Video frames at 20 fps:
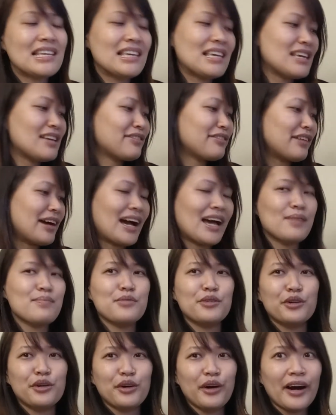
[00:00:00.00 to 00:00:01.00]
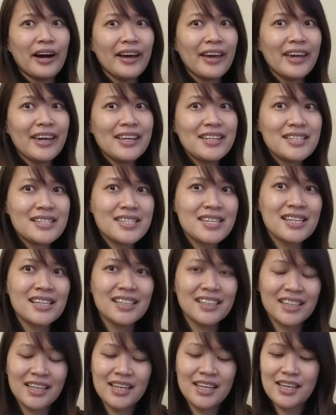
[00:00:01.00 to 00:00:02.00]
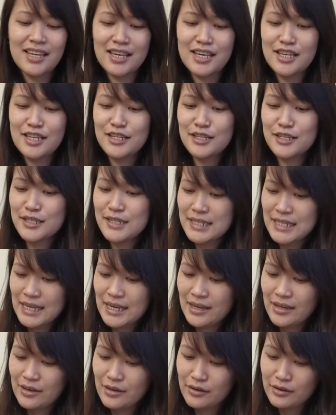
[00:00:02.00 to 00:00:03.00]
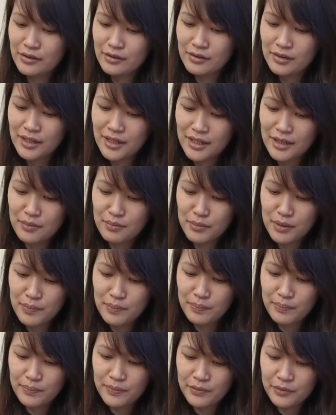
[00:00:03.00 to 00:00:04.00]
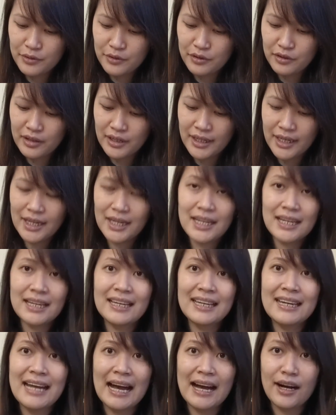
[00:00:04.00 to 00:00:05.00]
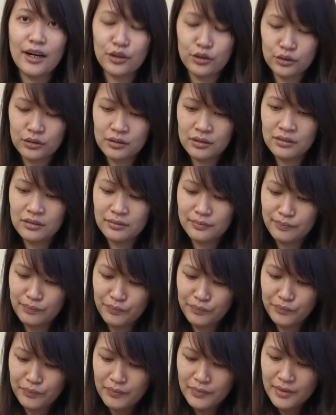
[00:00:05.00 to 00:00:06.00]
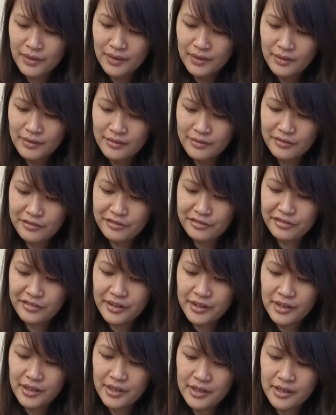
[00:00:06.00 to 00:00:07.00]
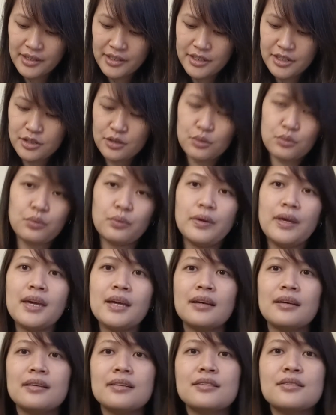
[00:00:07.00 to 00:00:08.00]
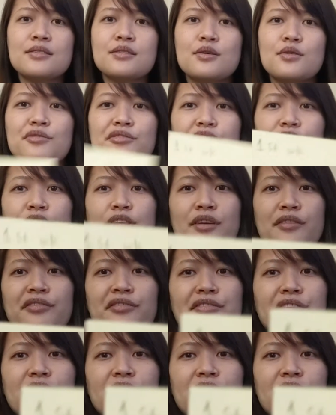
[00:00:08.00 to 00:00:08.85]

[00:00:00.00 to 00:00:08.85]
see if I'm right. So let me write it down. First week. So for the